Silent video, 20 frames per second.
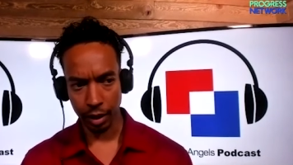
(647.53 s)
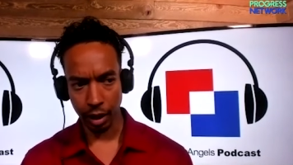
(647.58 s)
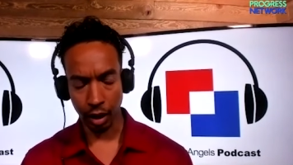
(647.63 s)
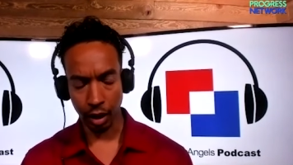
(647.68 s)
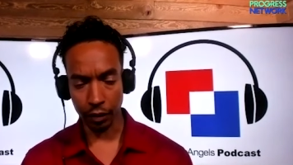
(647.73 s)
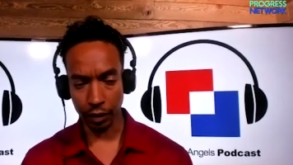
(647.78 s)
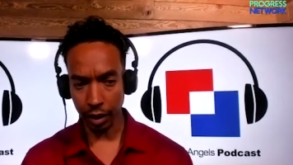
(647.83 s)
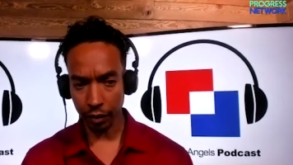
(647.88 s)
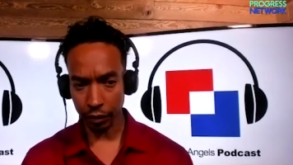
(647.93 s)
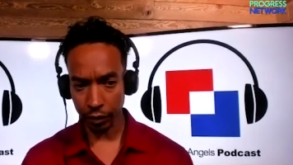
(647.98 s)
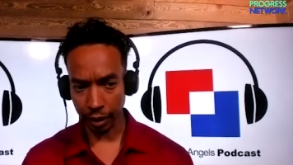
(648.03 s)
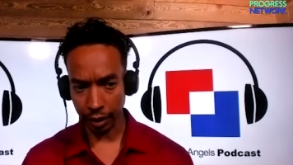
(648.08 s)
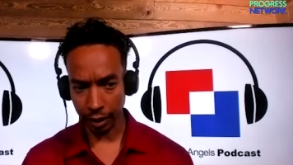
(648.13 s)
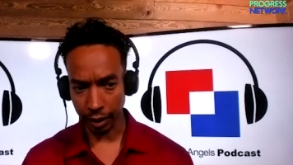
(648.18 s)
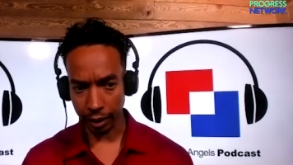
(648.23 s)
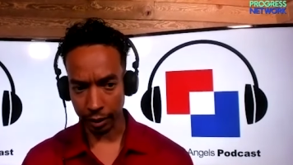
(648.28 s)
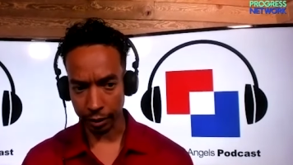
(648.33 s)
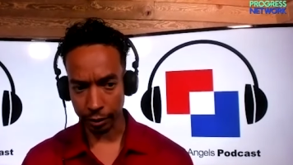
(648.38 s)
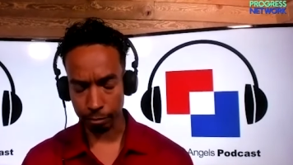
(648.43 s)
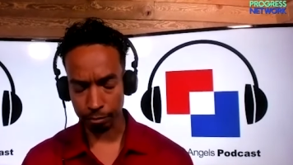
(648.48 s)
On the other
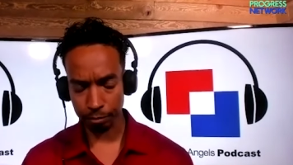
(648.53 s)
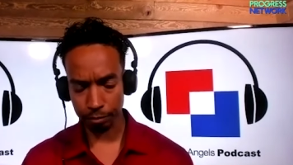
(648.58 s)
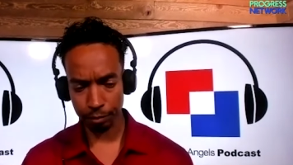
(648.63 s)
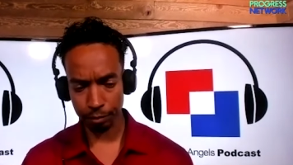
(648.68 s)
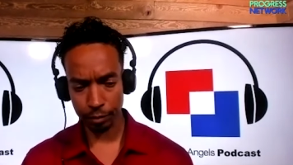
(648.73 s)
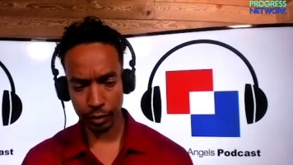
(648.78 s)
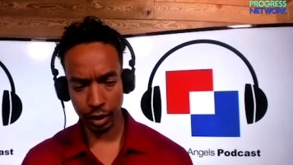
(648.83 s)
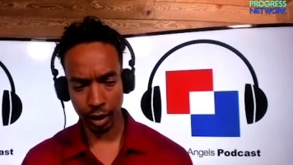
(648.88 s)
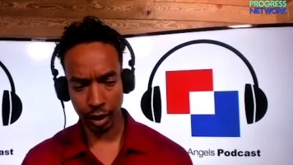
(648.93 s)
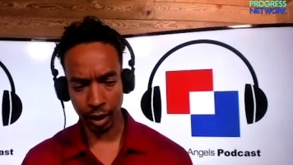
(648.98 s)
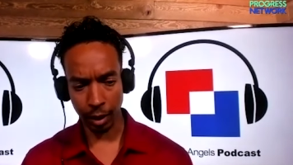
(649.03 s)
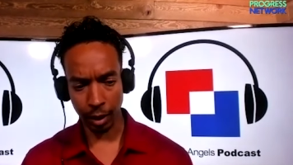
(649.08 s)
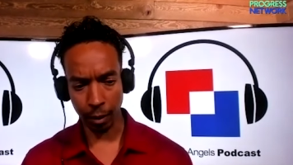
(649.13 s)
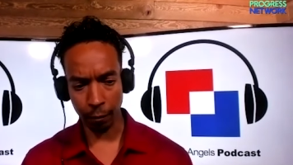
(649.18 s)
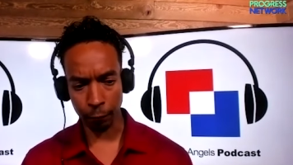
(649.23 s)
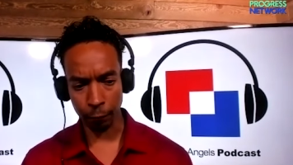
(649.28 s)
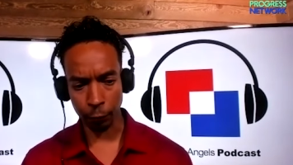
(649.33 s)
hand, uh,